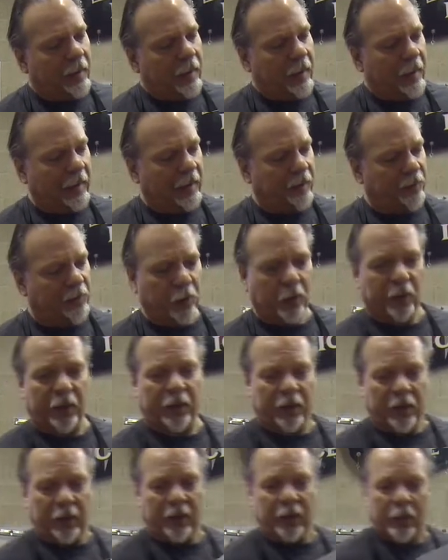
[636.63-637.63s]
and do
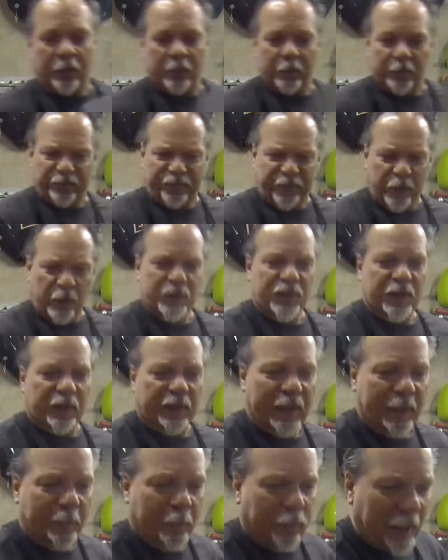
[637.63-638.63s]
it
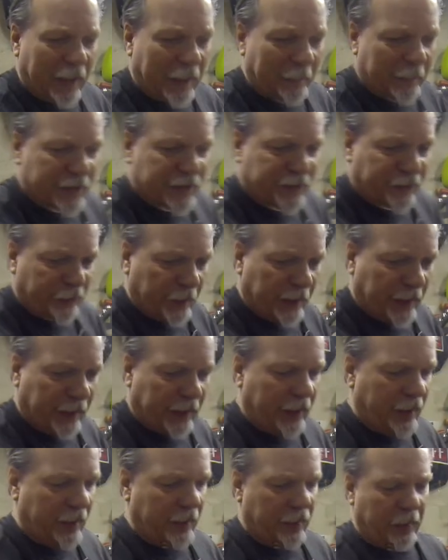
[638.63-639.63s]
virtually blemish
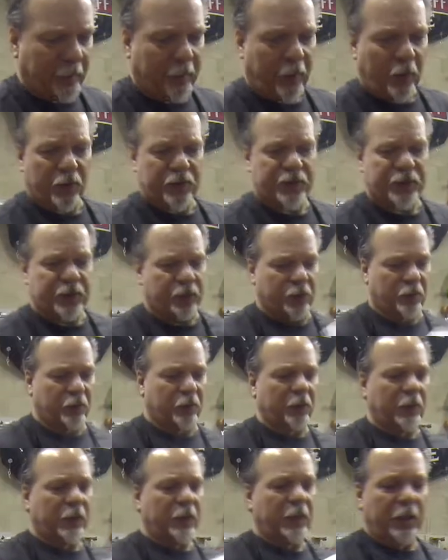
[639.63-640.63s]
free, opposed
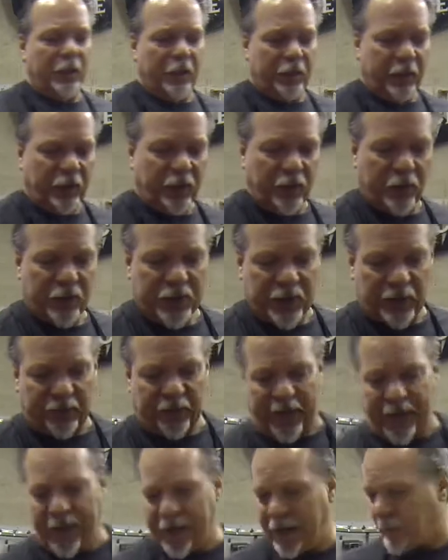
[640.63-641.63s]
to the use of
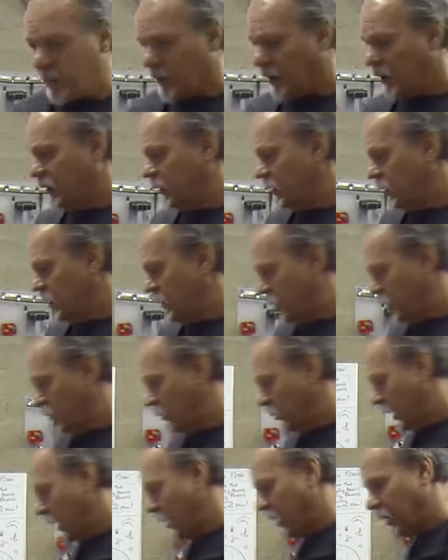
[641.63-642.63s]
a hammer,
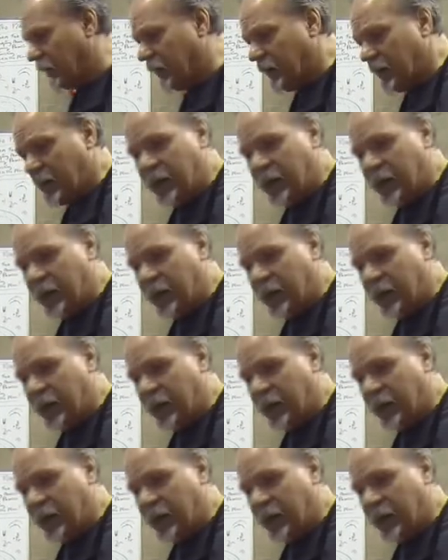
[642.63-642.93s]
where